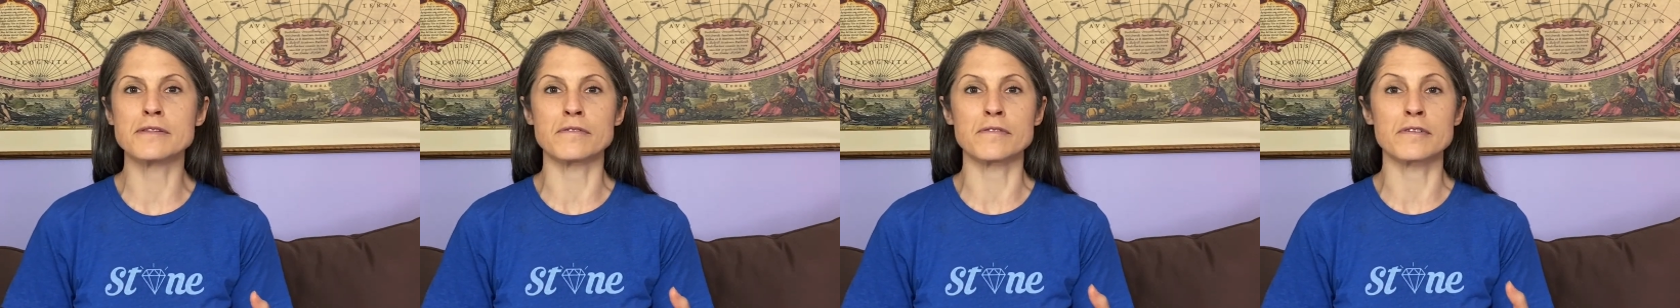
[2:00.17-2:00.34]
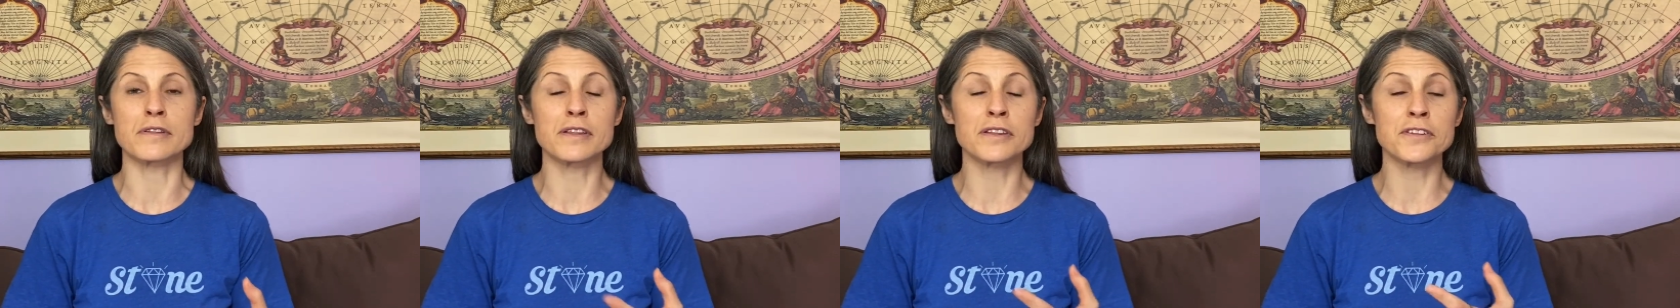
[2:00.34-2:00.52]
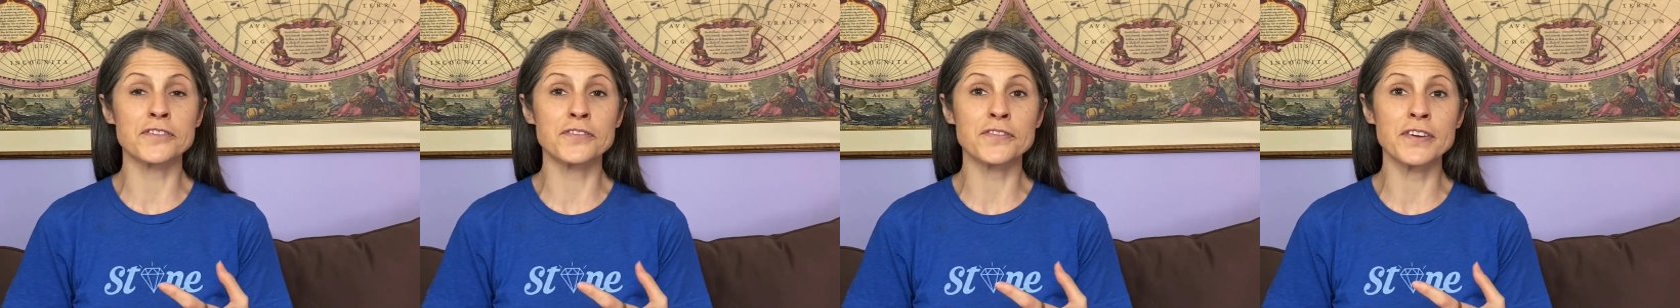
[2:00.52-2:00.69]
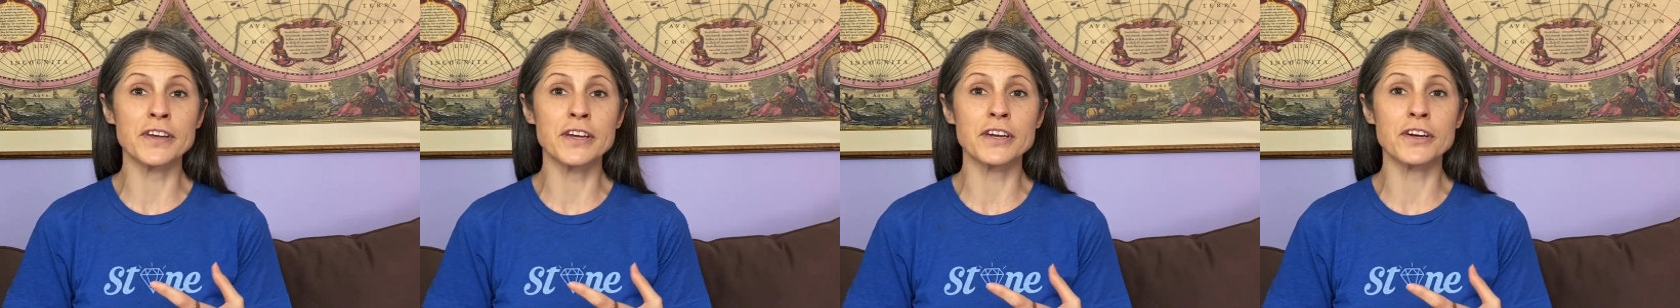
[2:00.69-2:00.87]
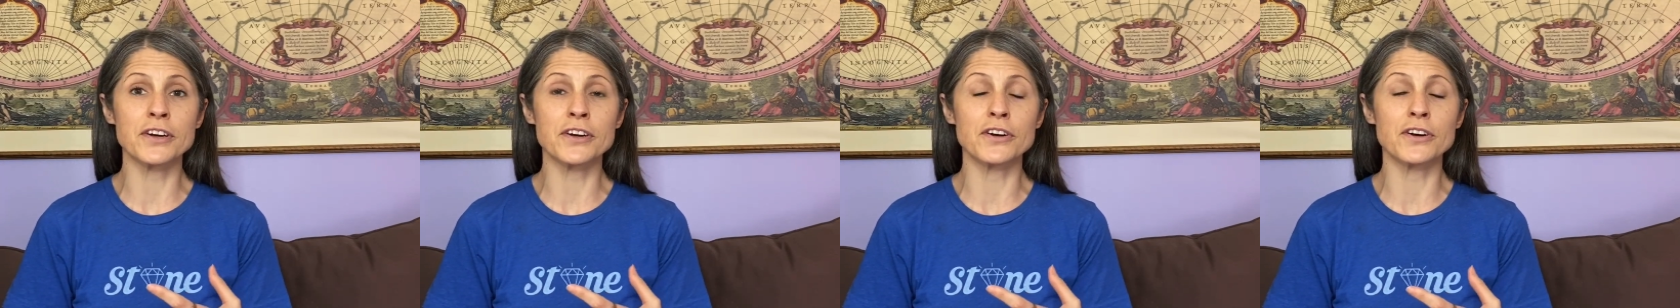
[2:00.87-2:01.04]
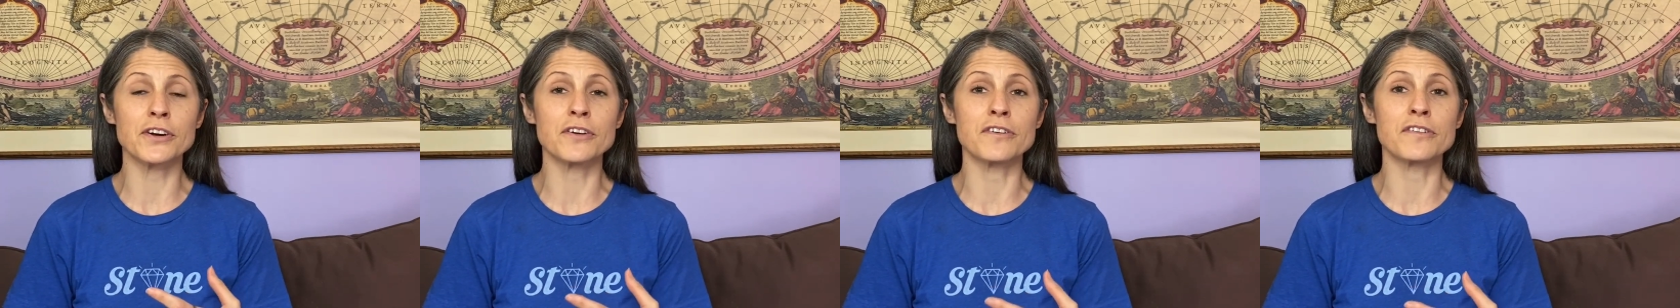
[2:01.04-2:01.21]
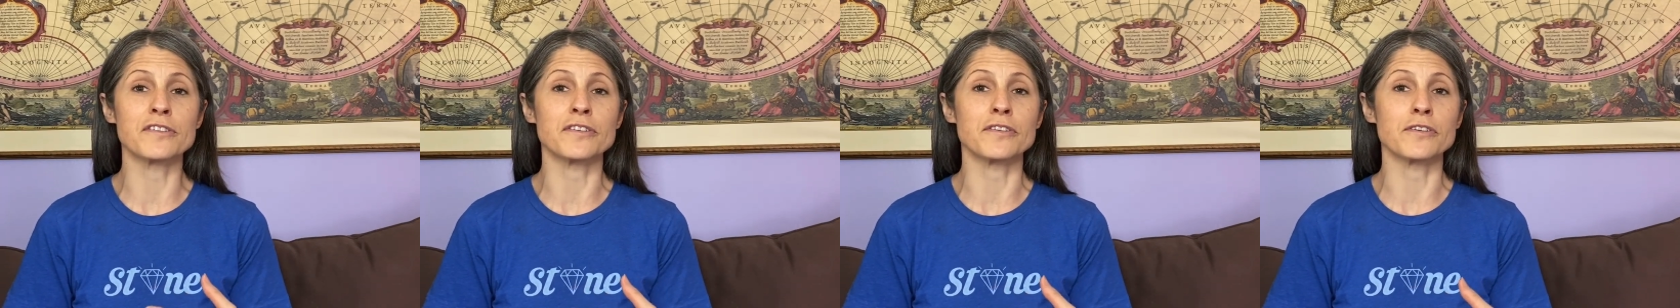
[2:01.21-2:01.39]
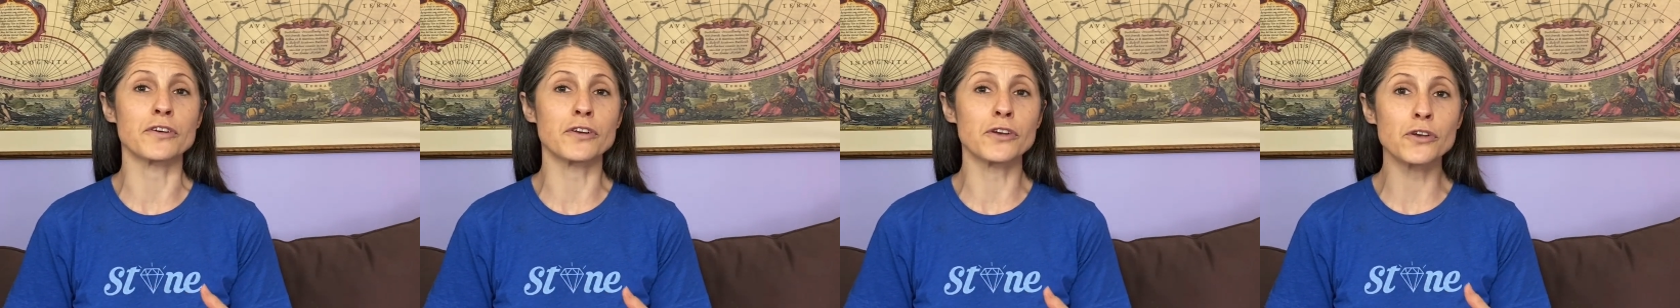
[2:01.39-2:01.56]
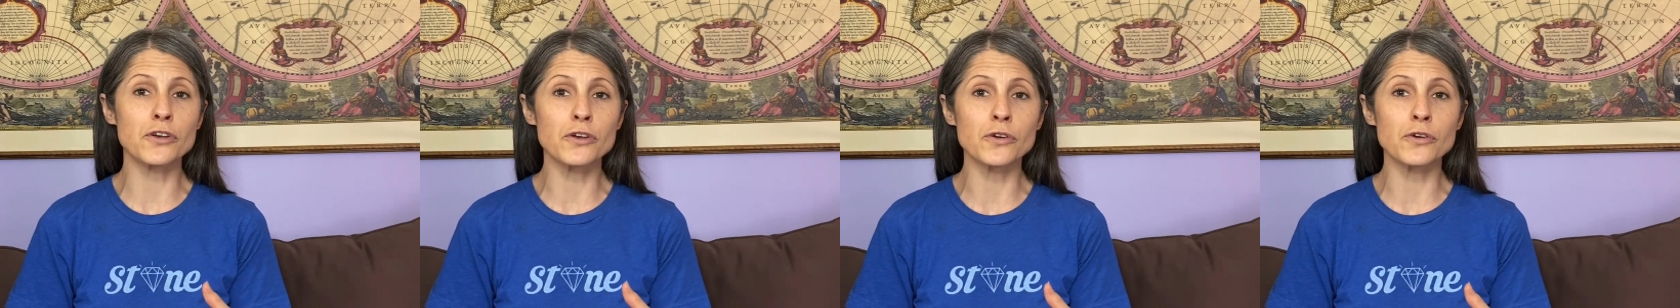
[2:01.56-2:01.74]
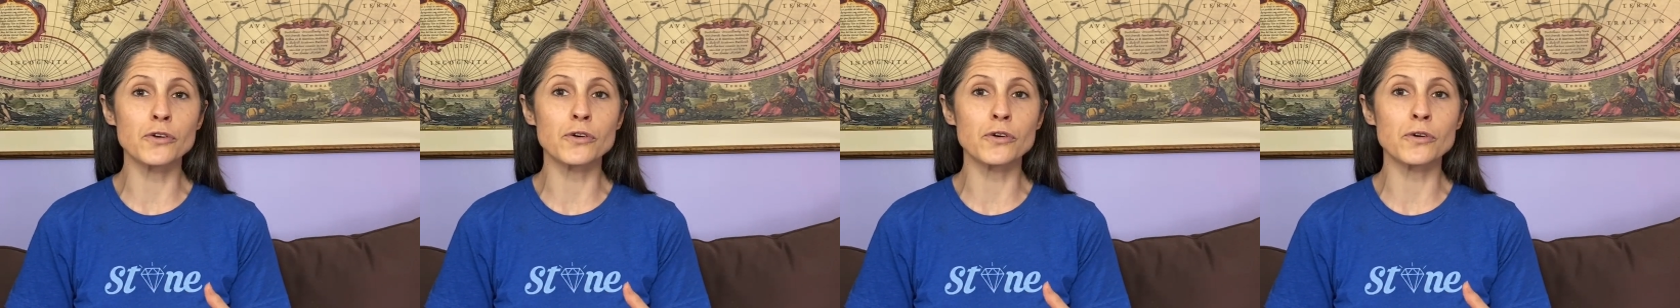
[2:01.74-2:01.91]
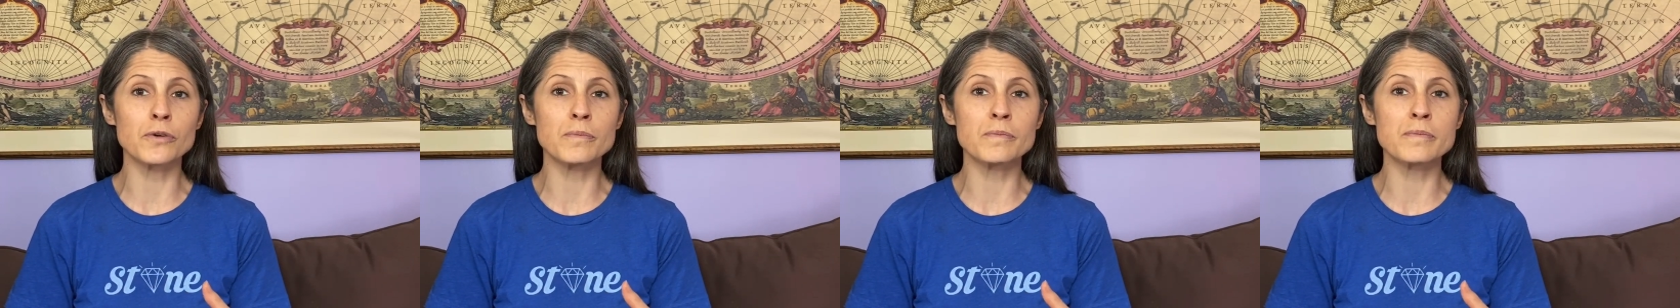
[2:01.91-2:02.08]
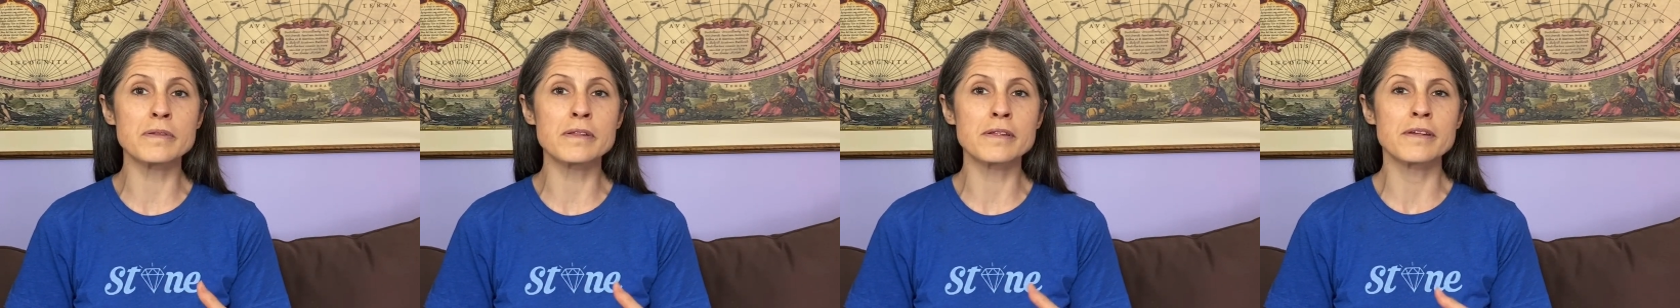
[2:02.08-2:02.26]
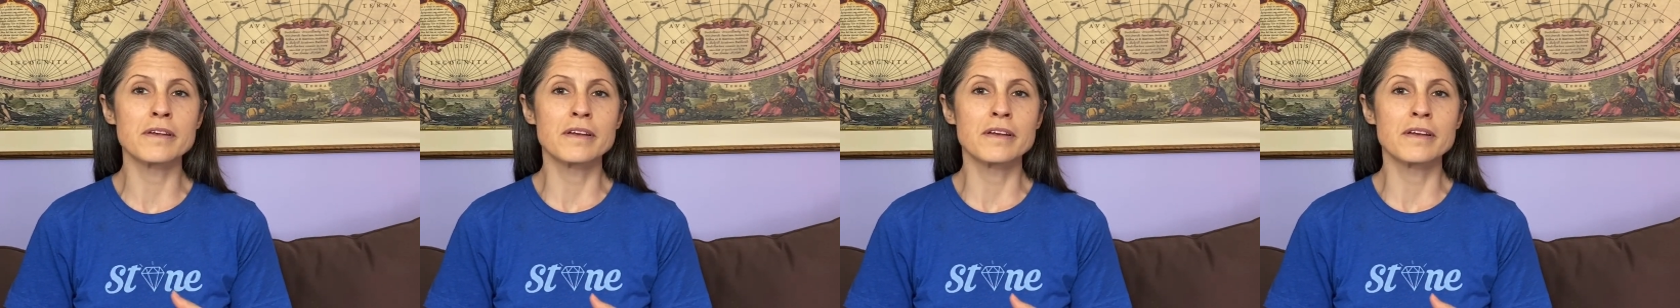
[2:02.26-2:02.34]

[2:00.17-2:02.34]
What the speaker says: or spheres or cubes.